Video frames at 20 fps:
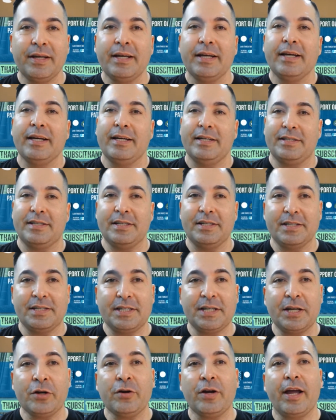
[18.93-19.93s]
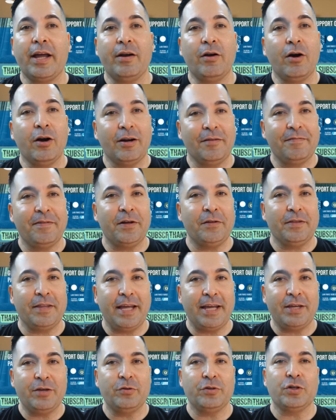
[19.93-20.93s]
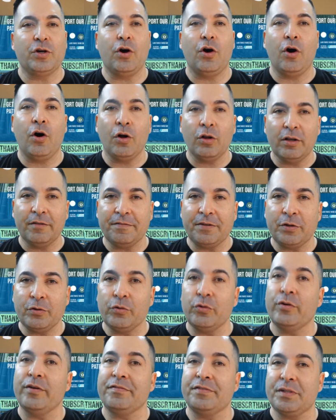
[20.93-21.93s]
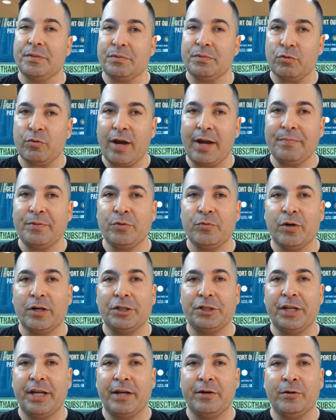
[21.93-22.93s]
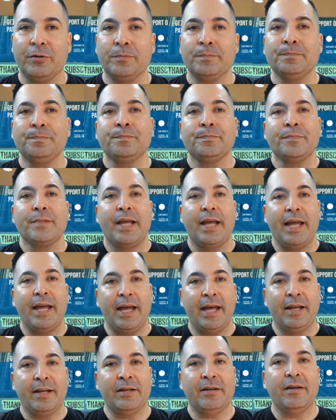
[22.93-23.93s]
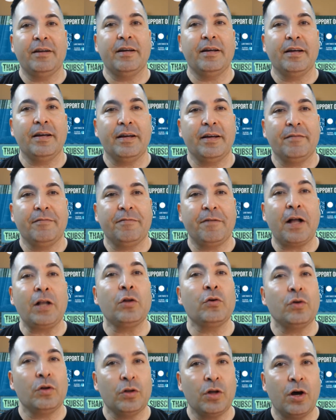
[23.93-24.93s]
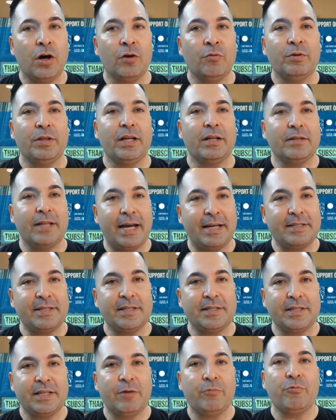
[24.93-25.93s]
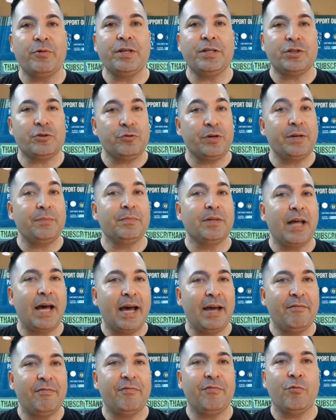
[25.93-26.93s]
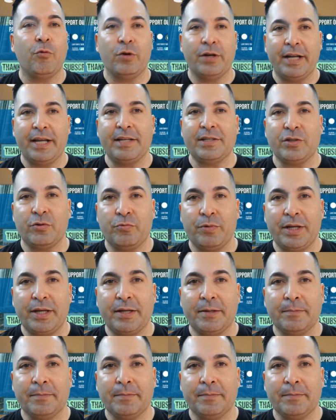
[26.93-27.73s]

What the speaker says: A sincere and heartfelt thank you to all of you who have subscribed to our channel and followed along with the classes that we stream live 4 days a week.